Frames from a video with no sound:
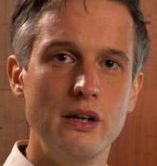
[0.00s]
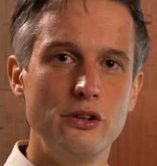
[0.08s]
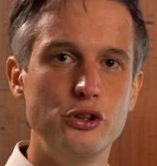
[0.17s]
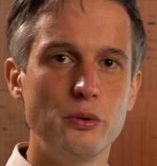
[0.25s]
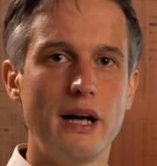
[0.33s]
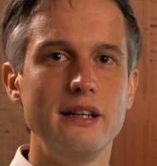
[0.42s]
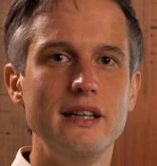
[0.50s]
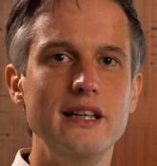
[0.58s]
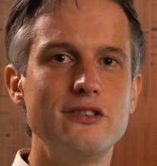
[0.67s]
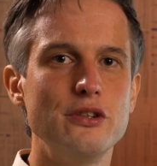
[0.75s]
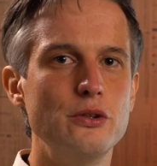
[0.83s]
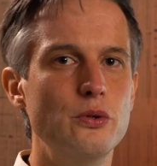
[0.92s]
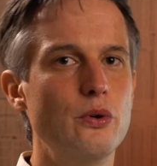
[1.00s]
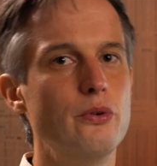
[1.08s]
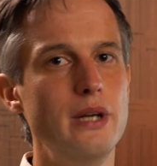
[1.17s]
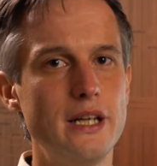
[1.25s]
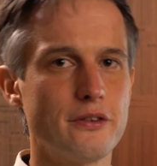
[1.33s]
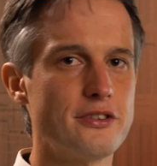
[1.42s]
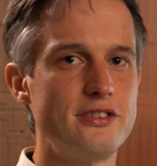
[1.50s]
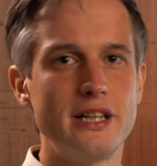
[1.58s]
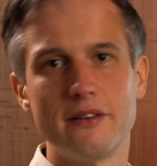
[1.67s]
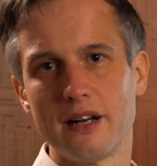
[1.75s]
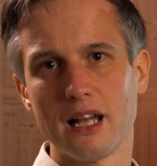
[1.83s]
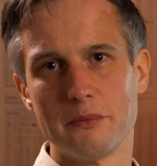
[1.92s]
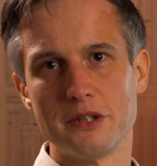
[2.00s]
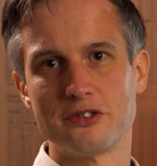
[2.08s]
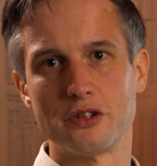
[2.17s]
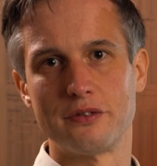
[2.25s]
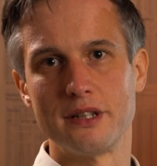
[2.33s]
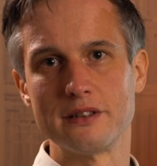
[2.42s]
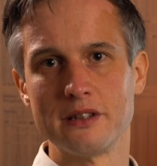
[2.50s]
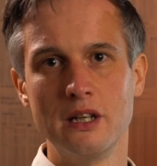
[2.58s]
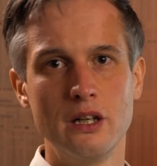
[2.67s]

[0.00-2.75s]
Do I need to reconsider elements of it?